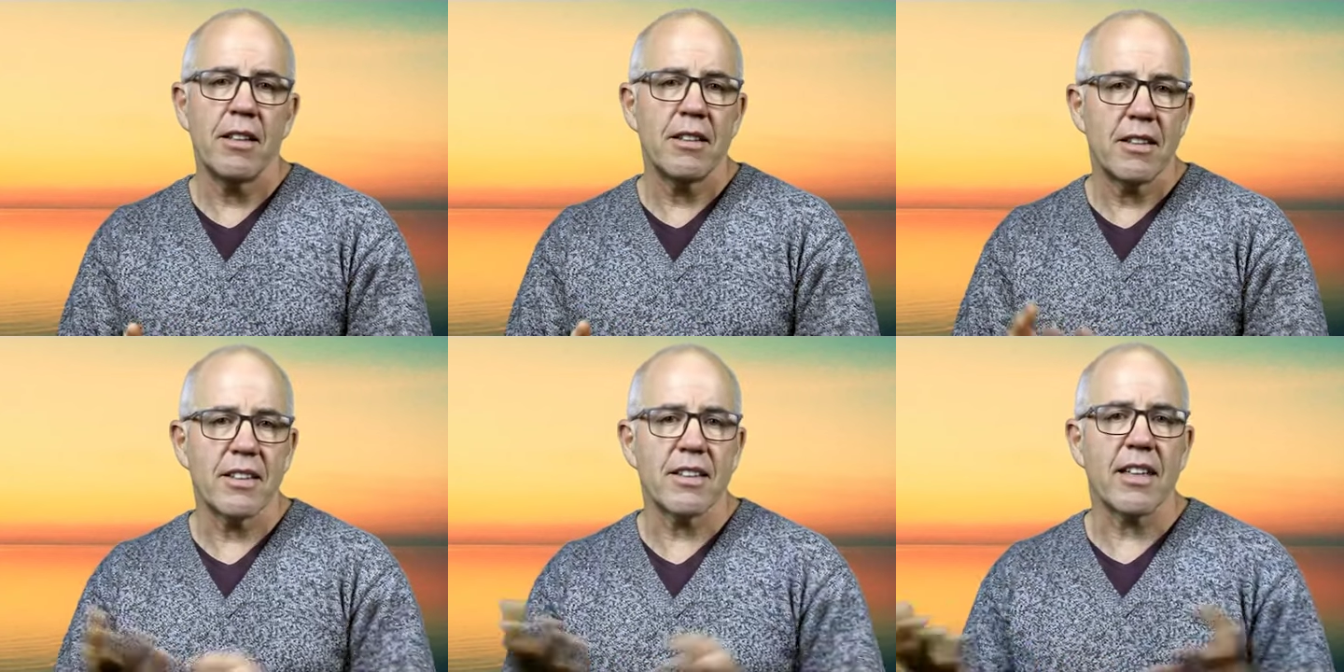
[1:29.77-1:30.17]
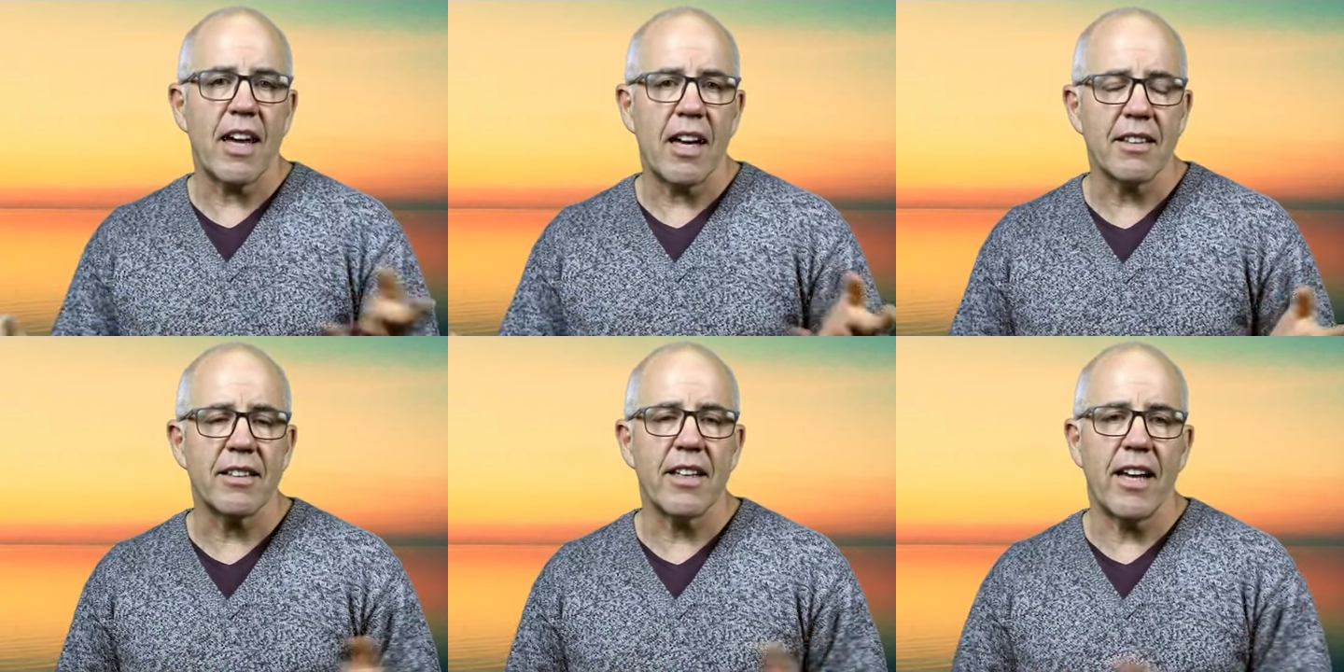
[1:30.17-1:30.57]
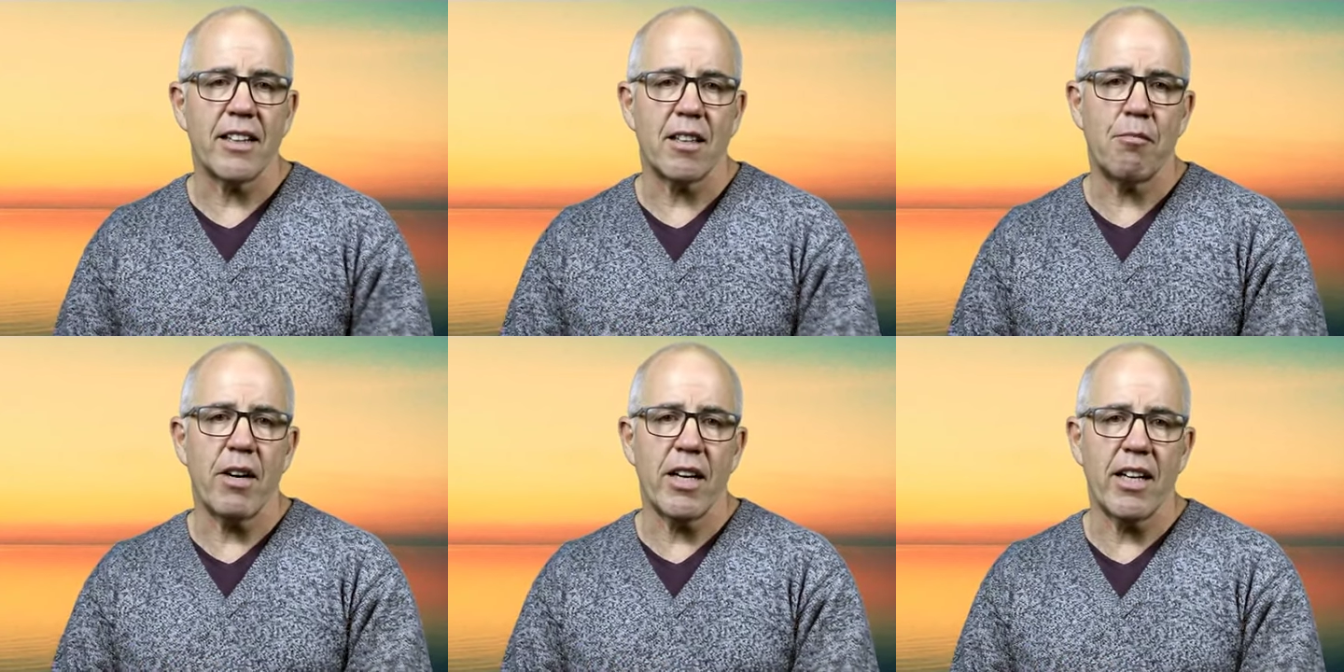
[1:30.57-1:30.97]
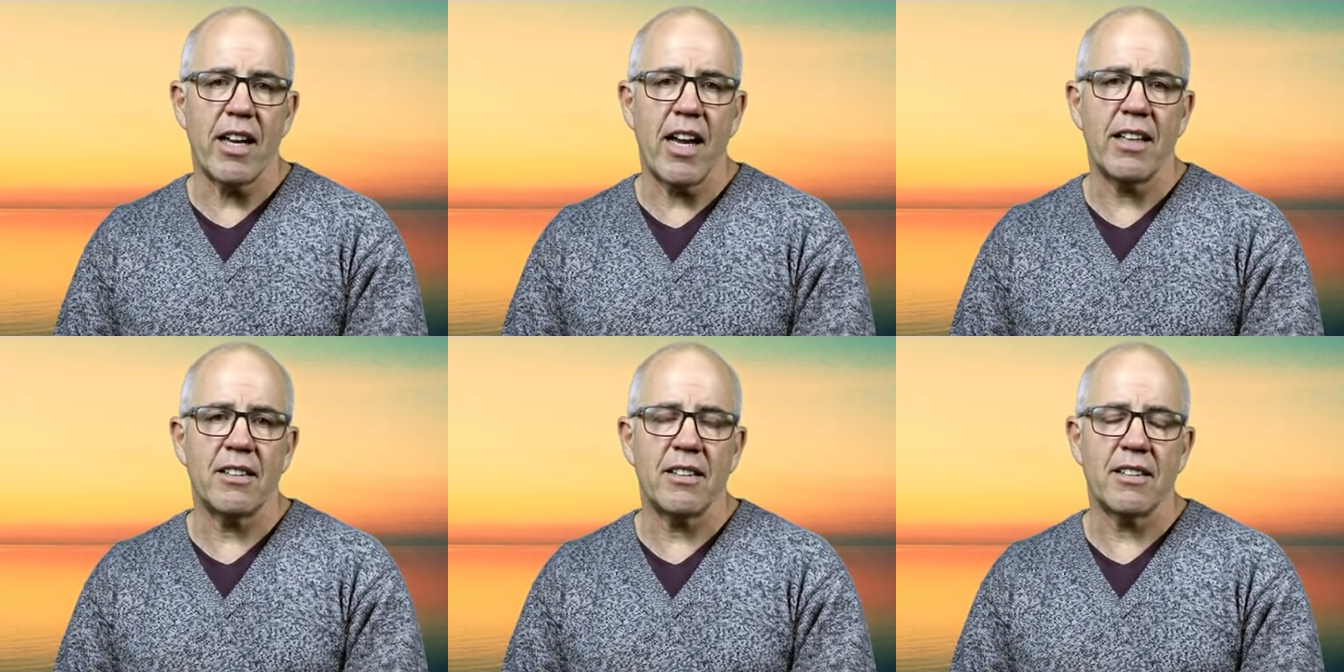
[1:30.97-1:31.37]
discussed at the
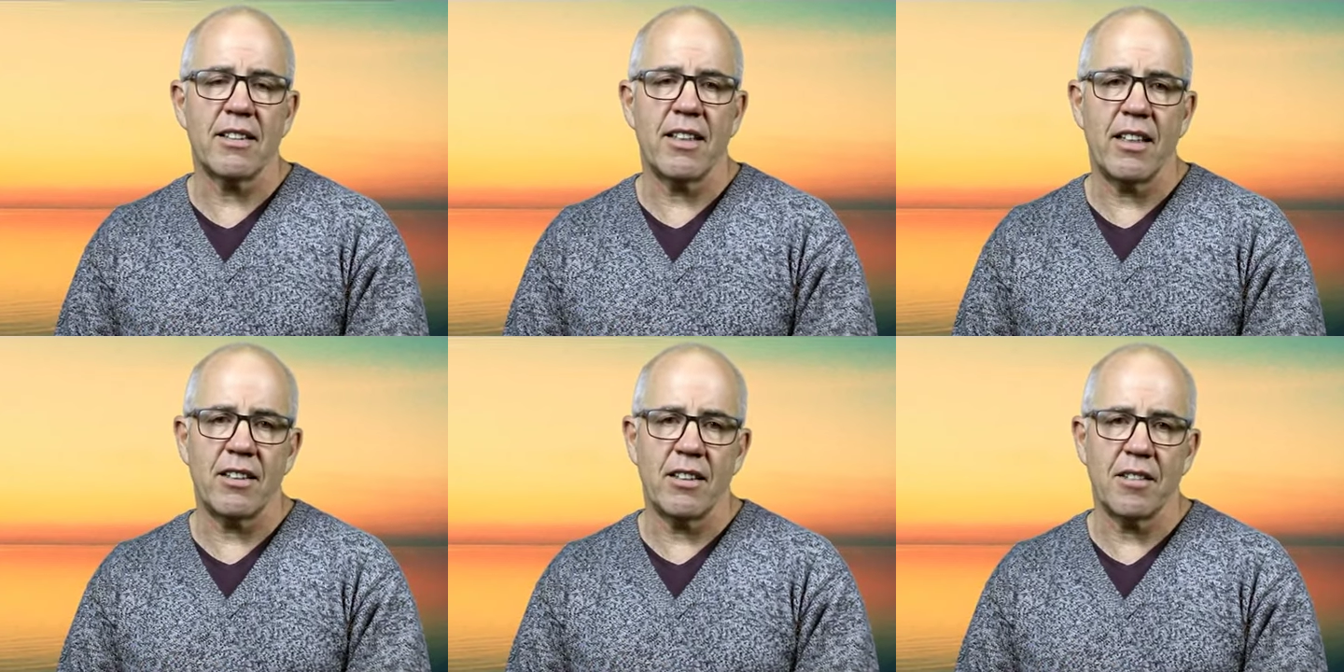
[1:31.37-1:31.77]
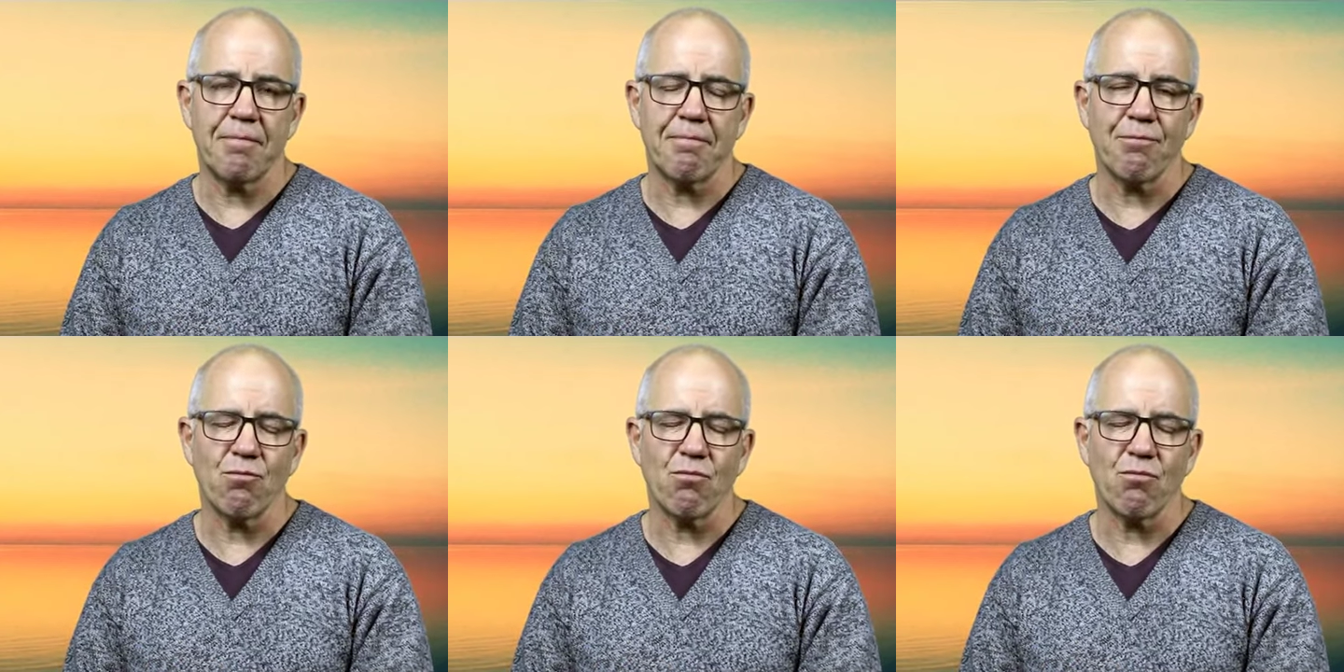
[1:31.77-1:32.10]
mediation session.